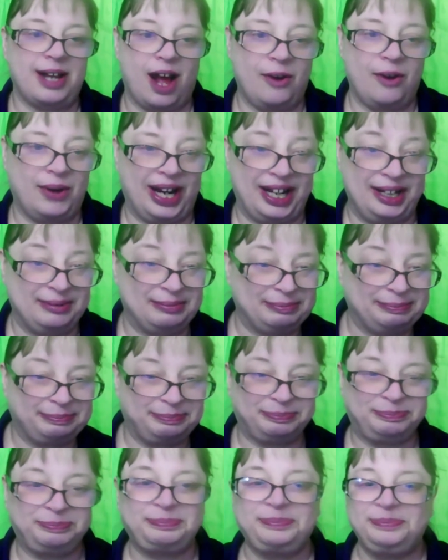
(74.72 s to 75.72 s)
All right.
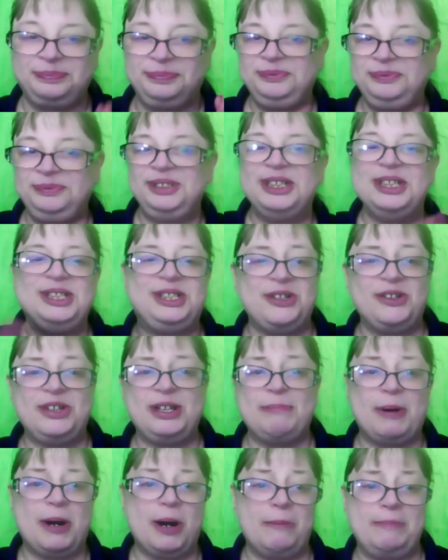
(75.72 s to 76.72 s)
So
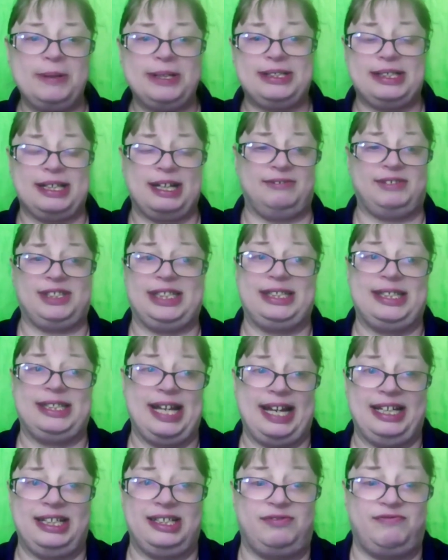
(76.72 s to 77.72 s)
the purpose of
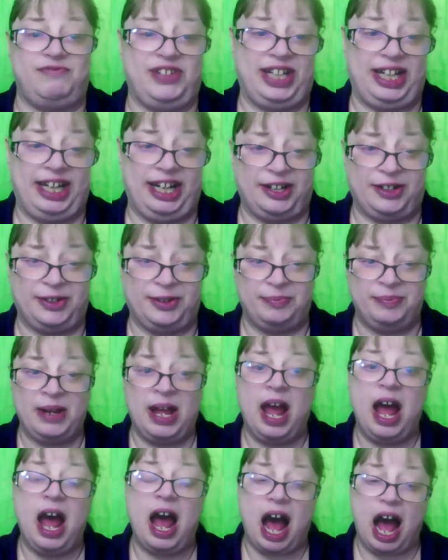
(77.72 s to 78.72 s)
today's video,
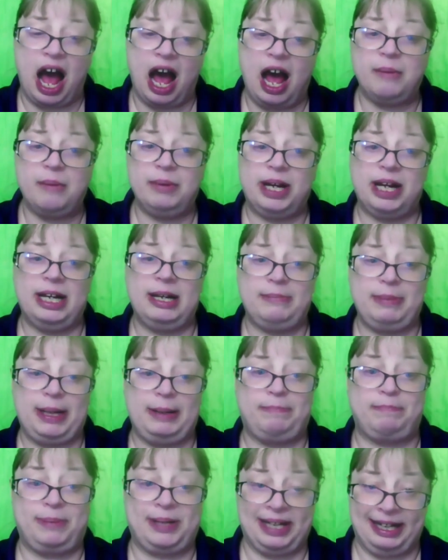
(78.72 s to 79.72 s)
I'm going to
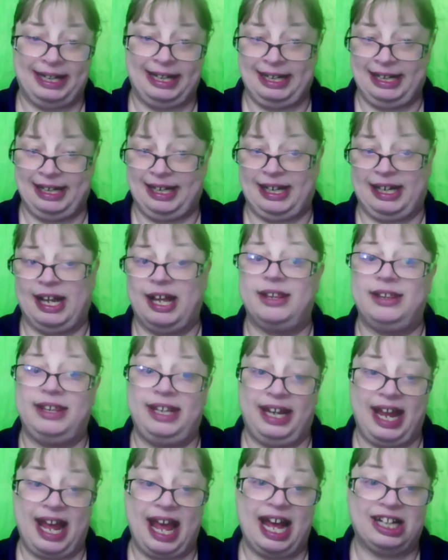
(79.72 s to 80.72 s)
be picking
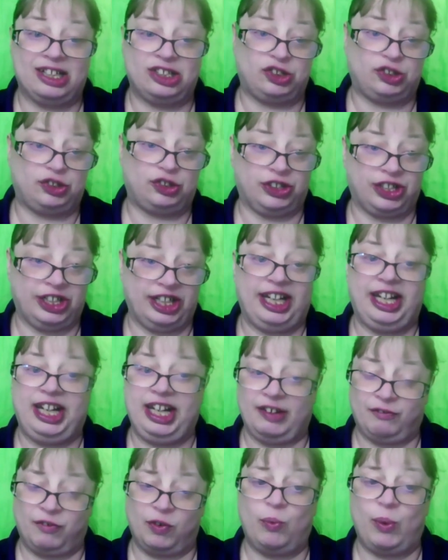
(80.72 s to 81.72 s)
the extra
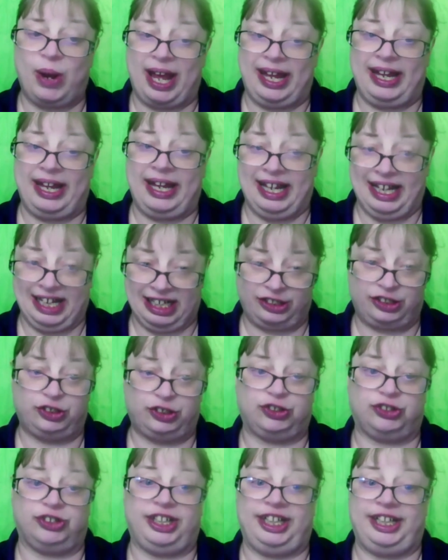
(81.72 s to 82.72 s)
giveaway
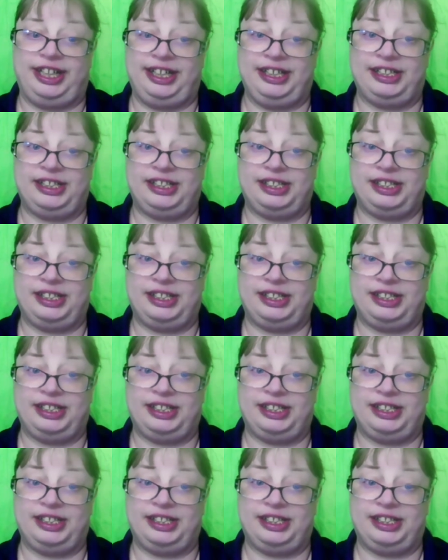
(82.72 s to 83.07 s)
entry